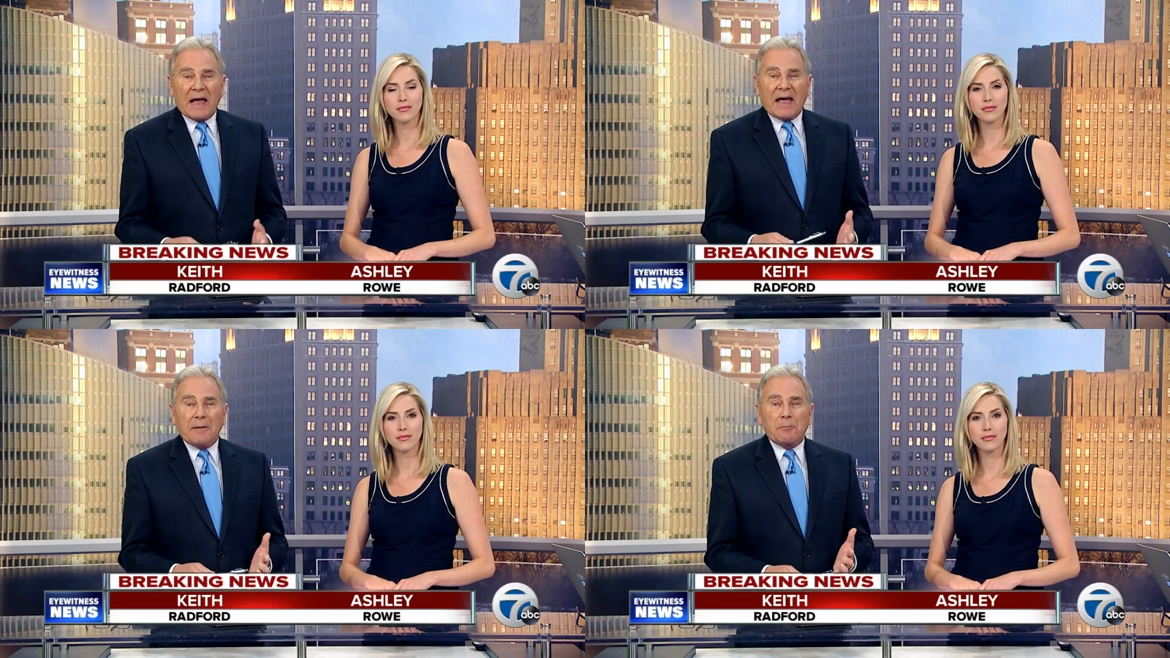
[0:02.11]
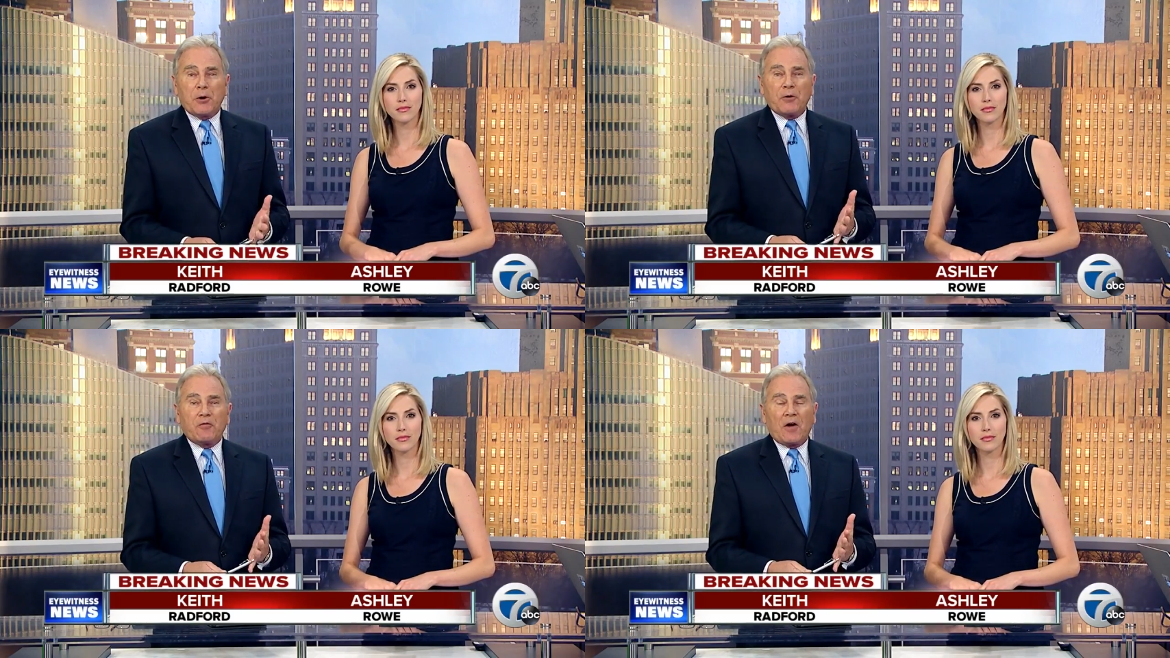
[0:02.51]
Speaker 1: the
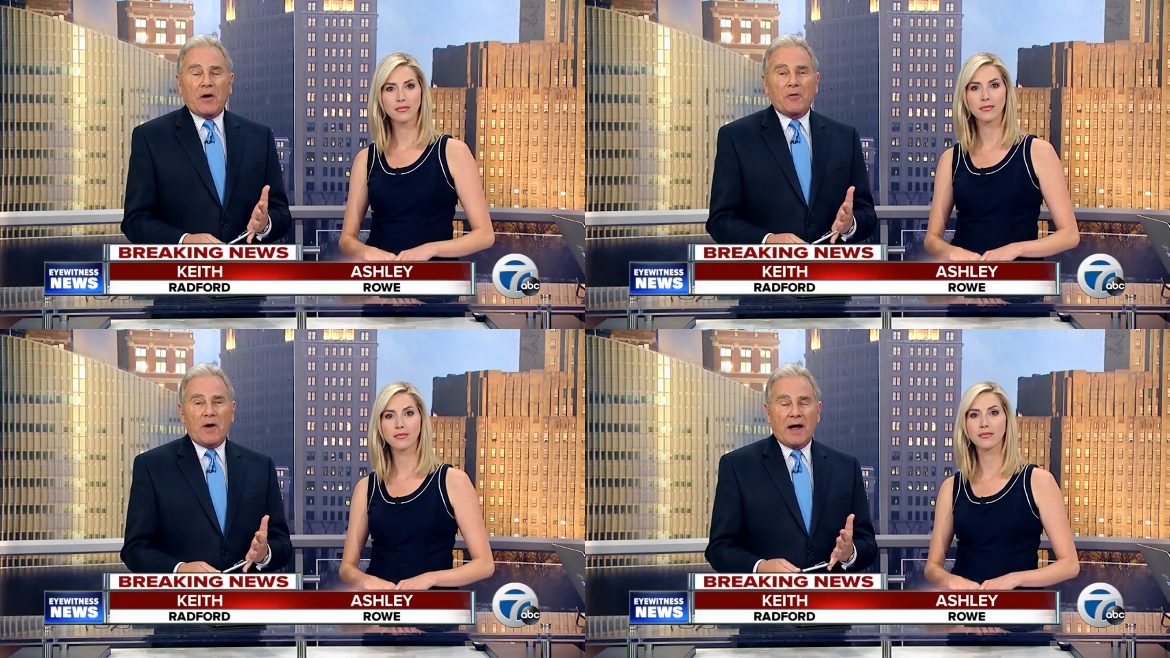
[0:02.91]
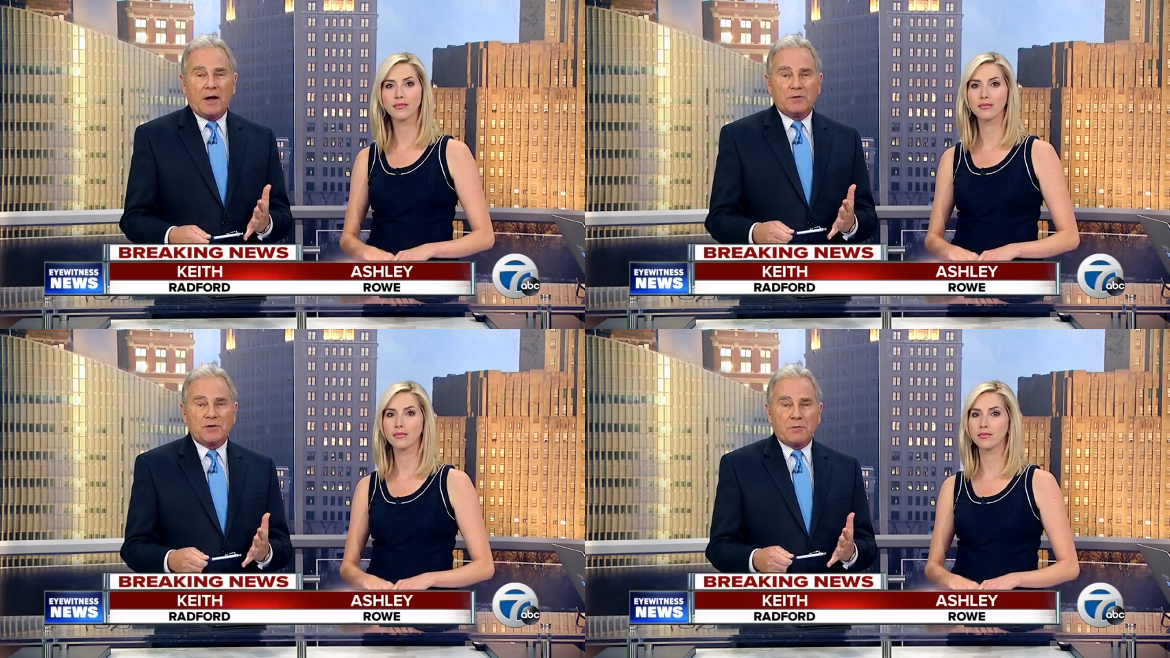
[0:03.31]
Hamburg
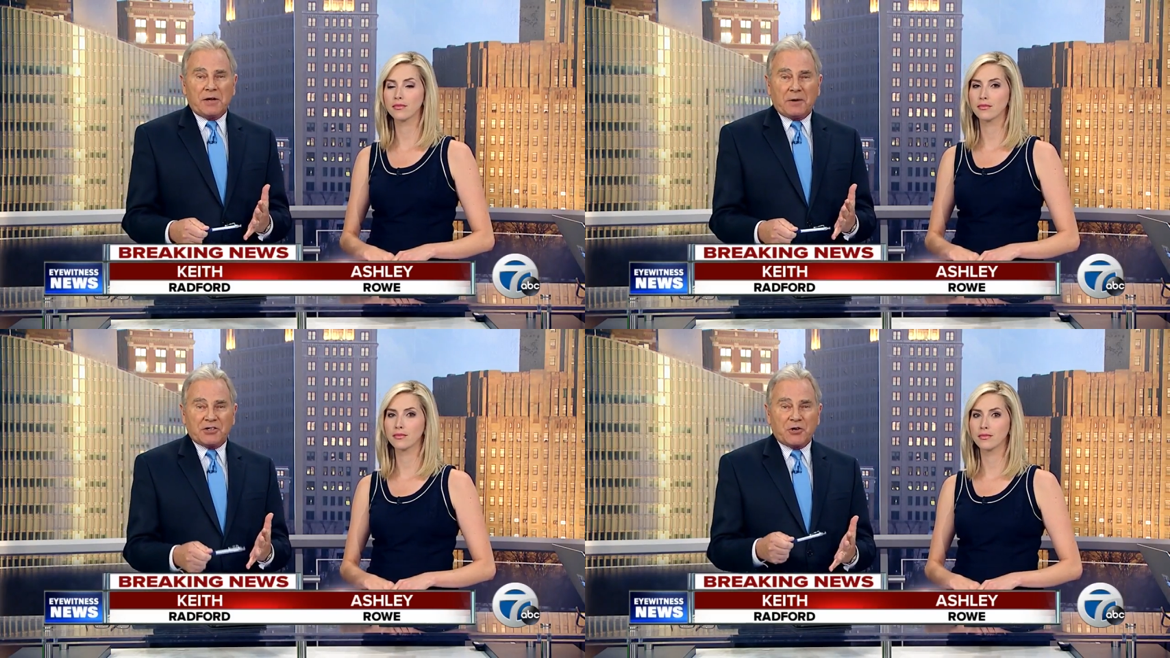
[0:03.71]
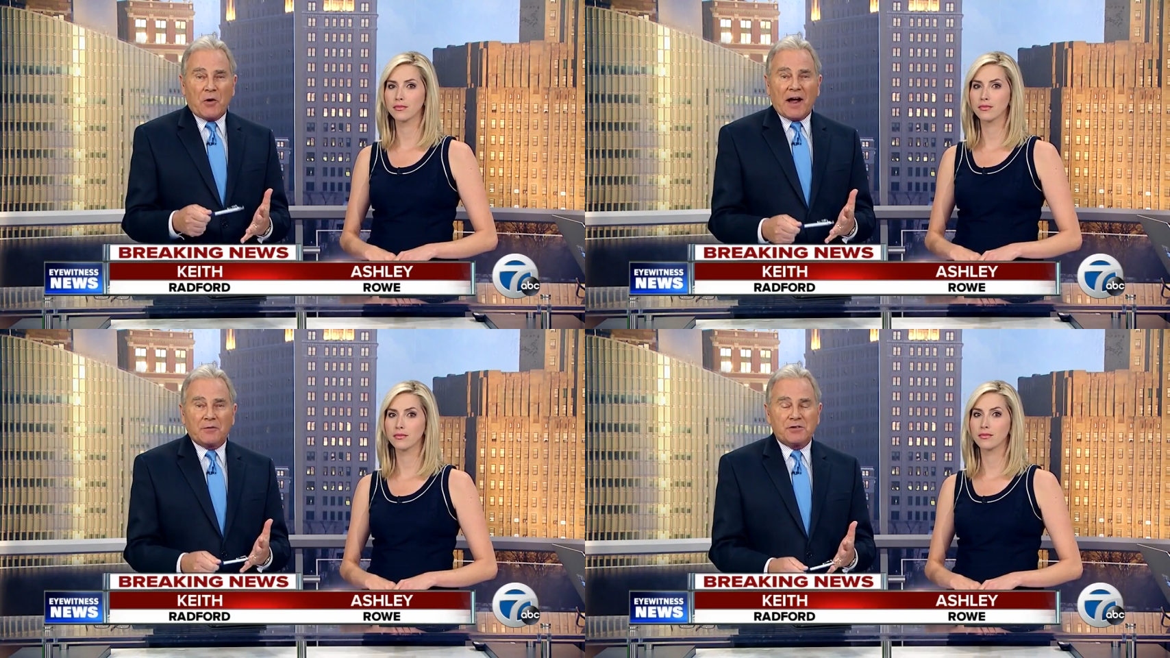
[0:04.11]
Fairgrounds pretty much
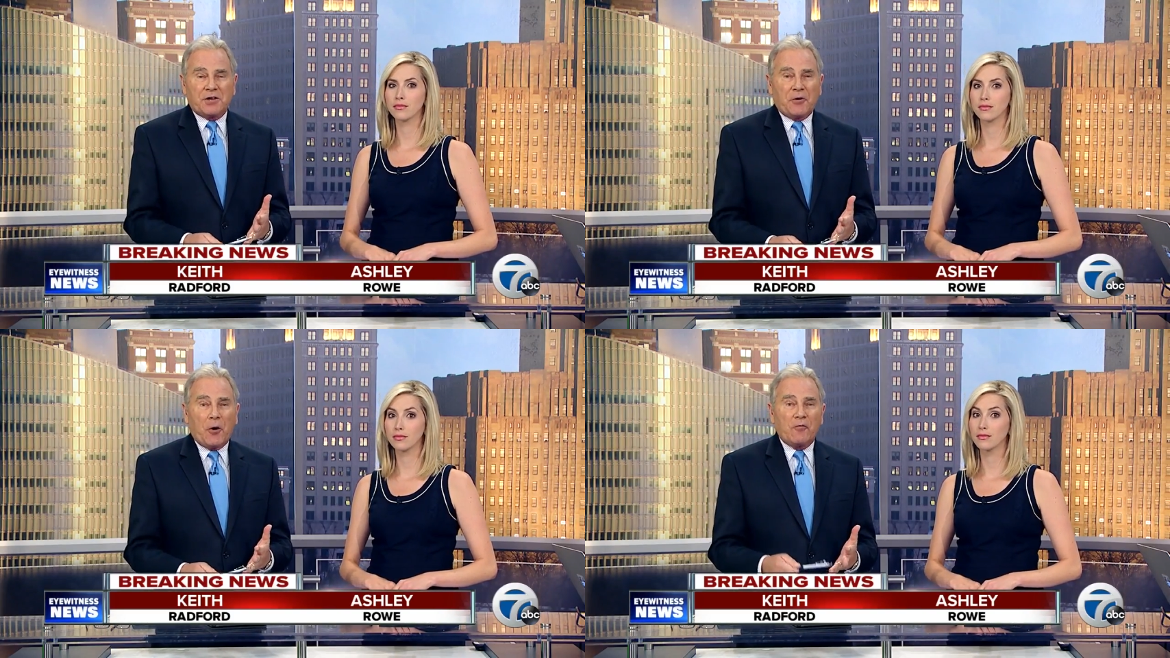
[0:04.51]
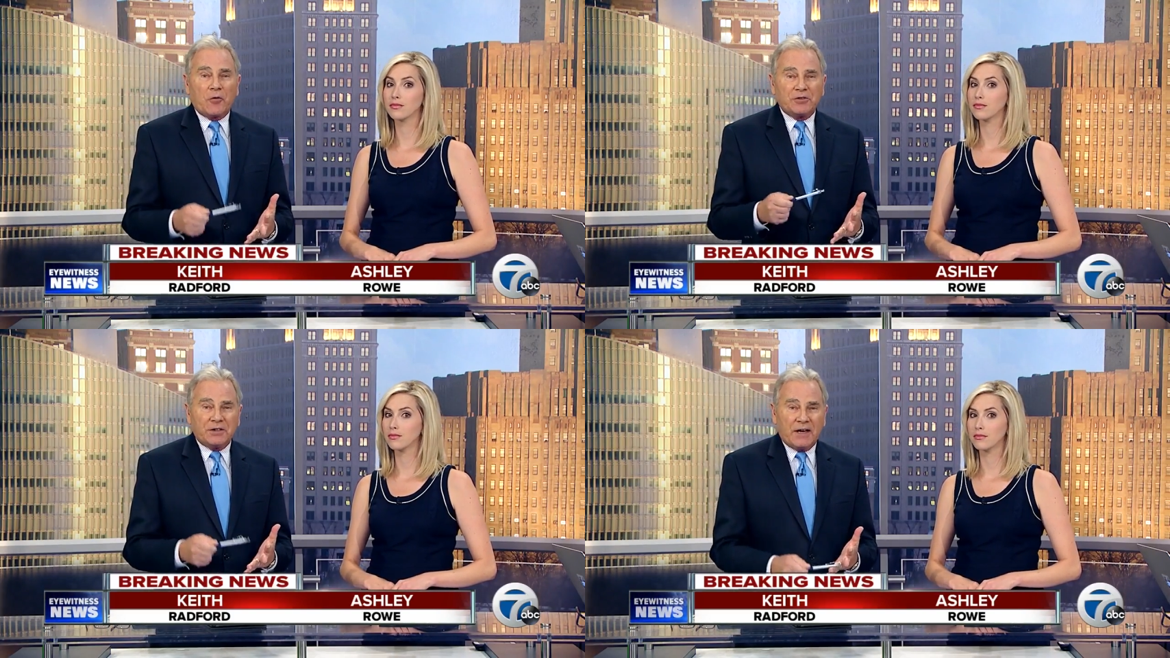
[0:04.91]
ground zero
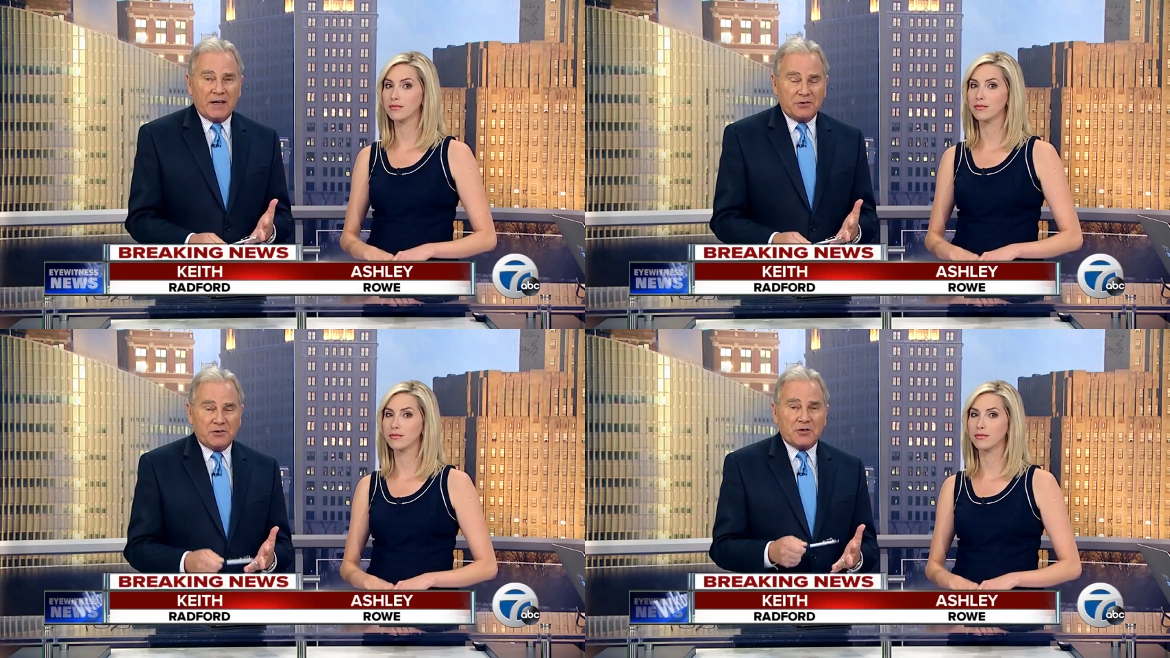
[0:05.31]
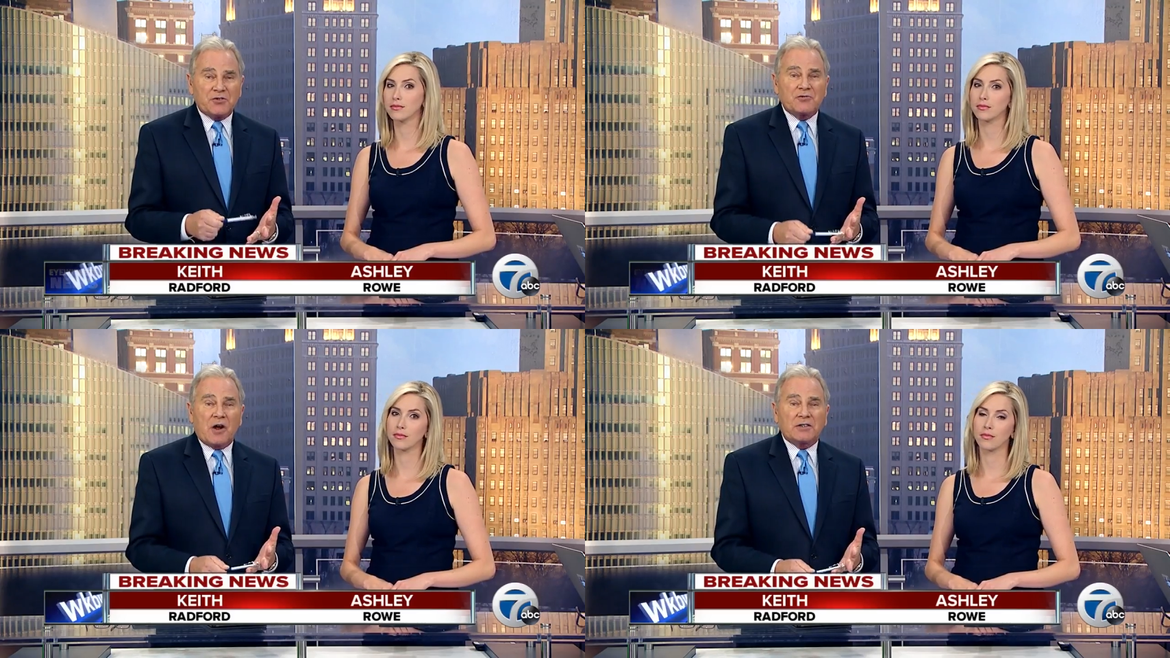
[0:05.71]
for today's
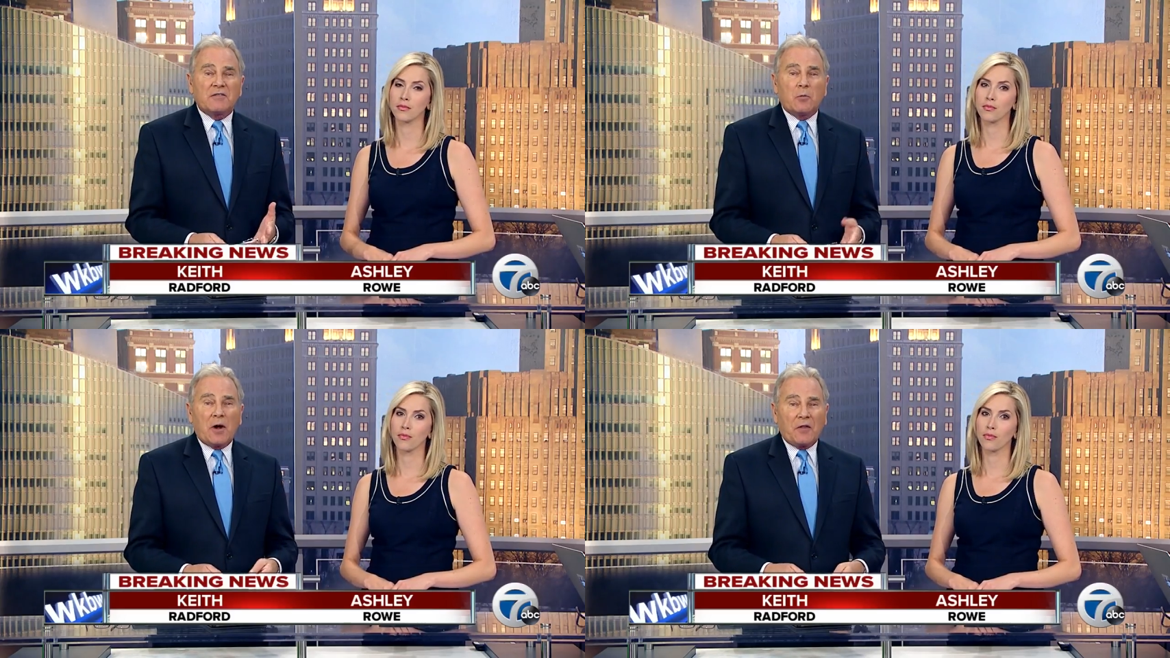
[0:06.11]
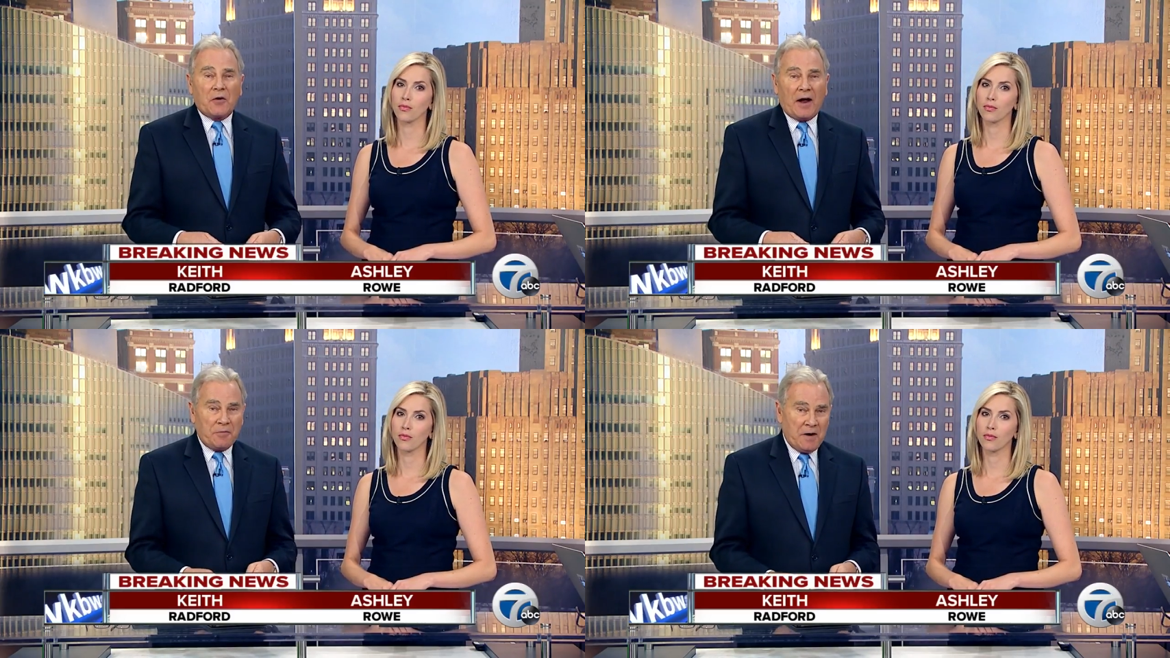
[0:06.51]
destructive
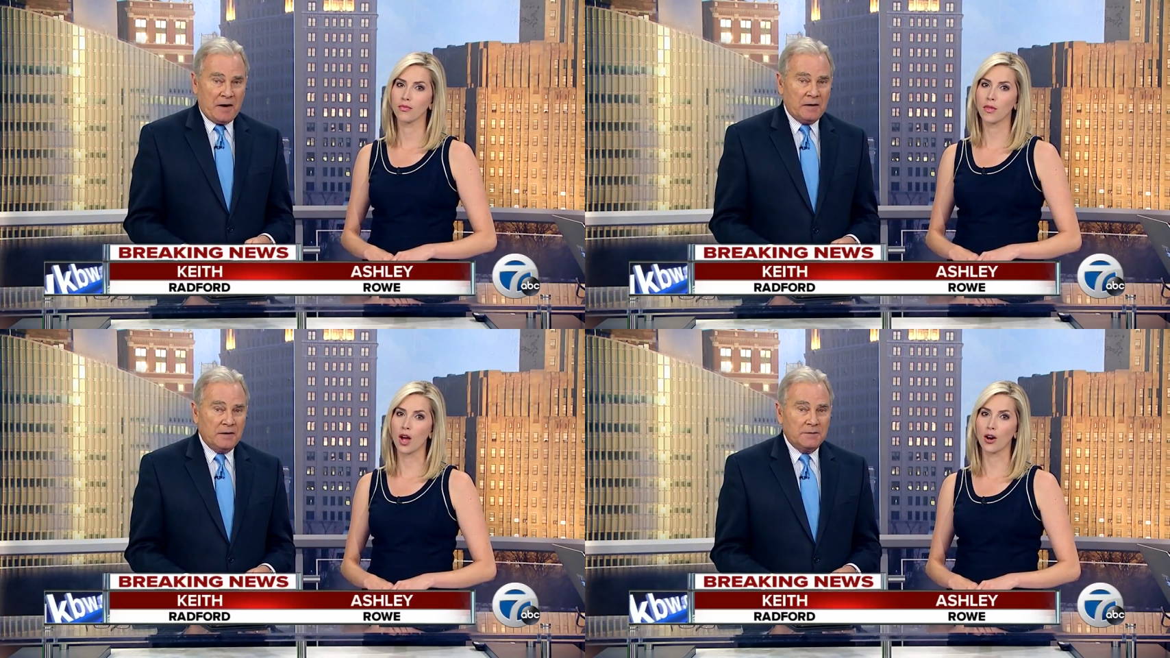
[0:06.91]
weather out there.